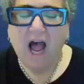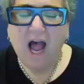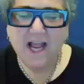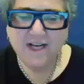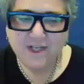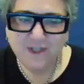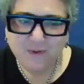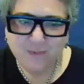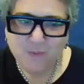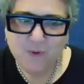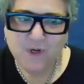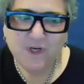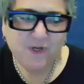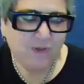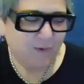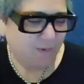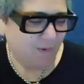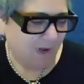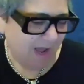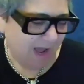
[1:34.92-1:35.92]
I just want
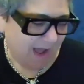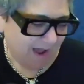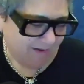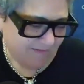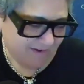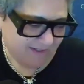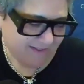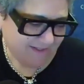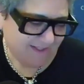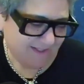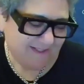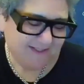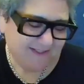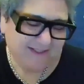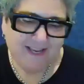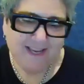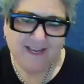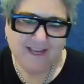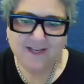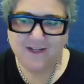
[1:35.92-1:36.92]
to obviously
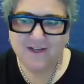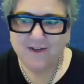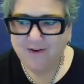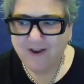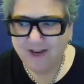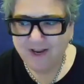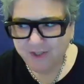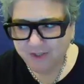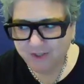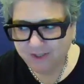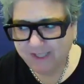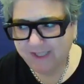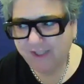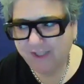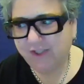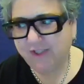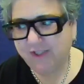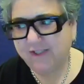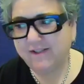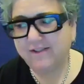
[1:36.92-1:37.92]
say
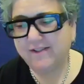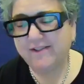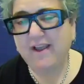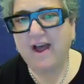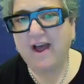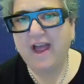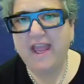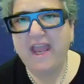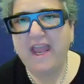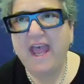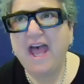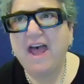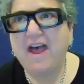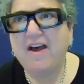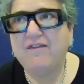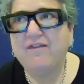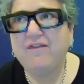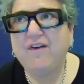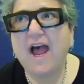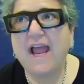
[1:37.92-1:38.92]
congratulations. I
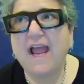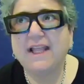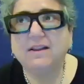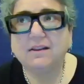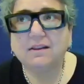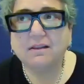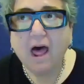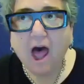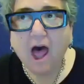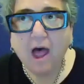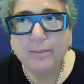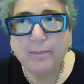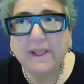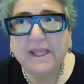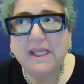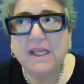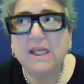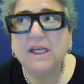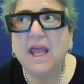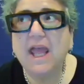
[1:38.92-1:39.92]
have I
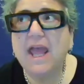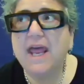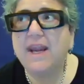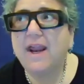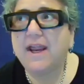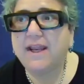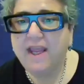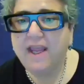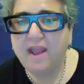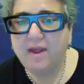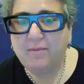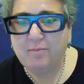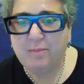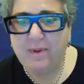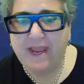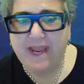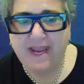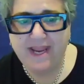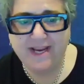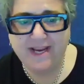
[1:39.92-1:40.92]
lobbied and I
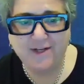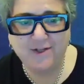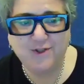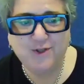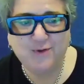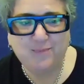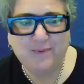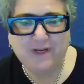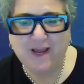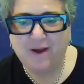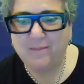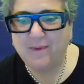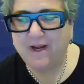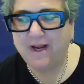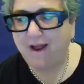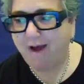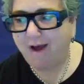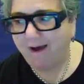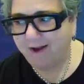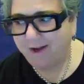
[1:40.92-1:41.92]
campaigned to become
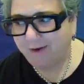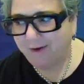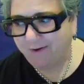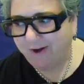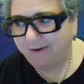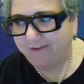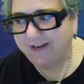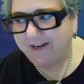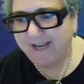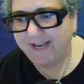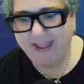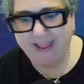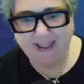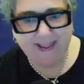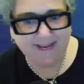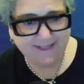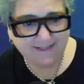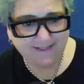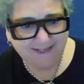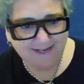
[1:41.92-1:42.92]
an honorary
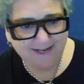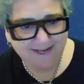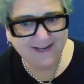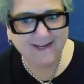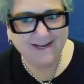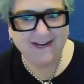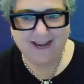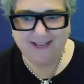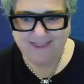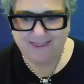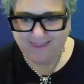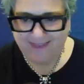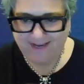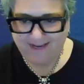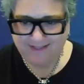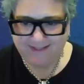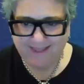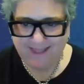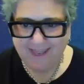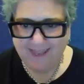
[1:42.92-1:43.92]
auntie, and I
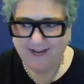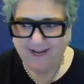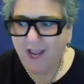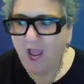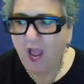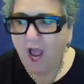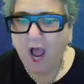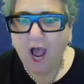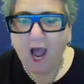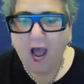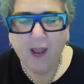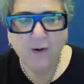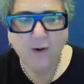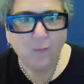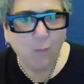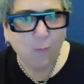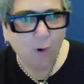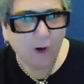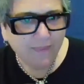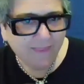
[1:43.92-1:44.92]
think that I
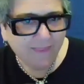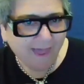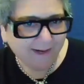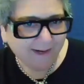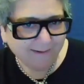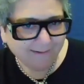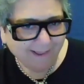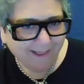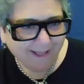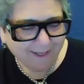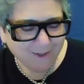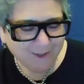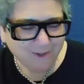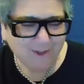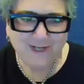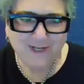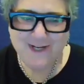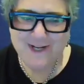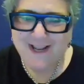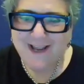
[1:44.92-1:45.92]
won that
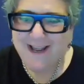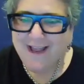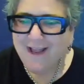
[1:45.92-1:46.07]
election.